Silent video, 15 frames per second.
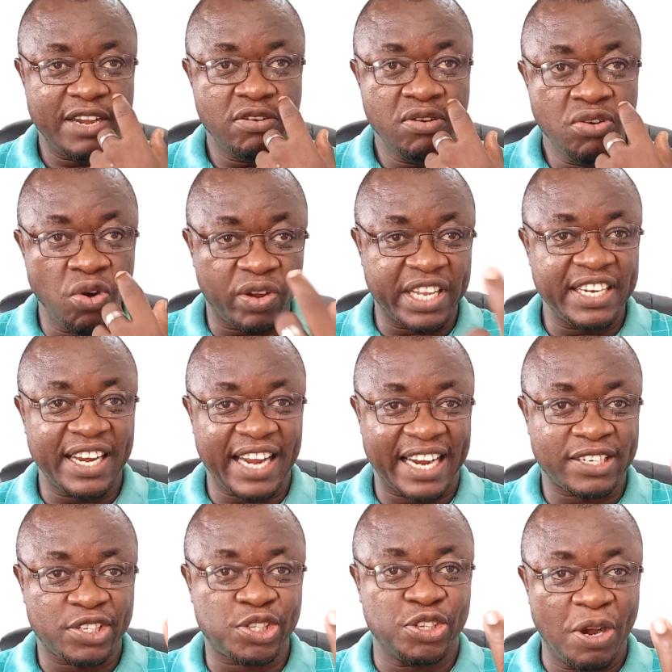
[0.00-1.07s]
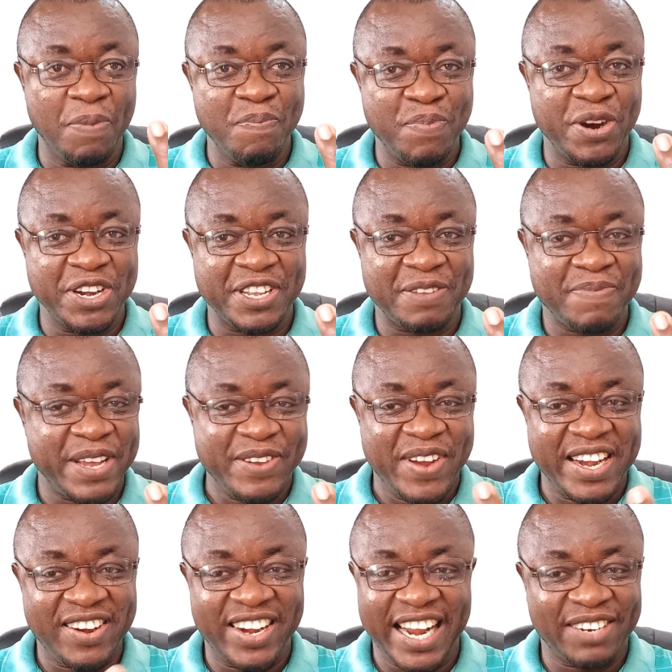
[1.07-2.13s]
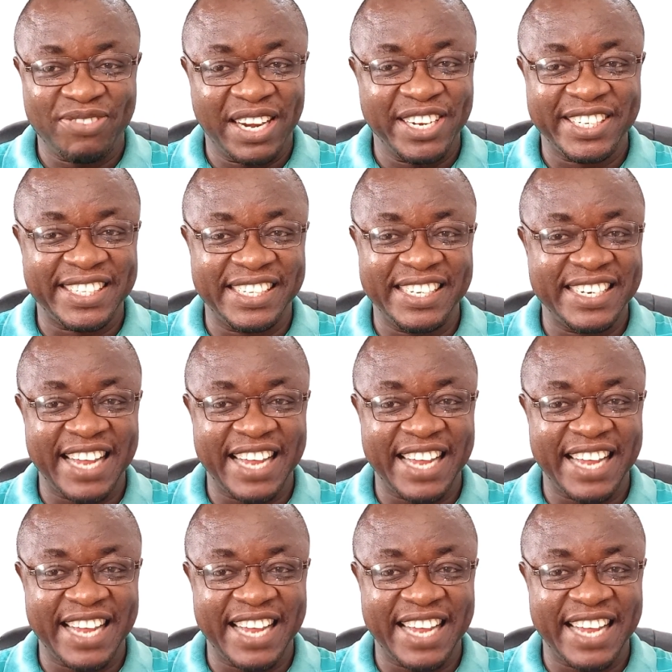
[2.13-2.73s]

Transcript: looking at somebody but you are not actually seeing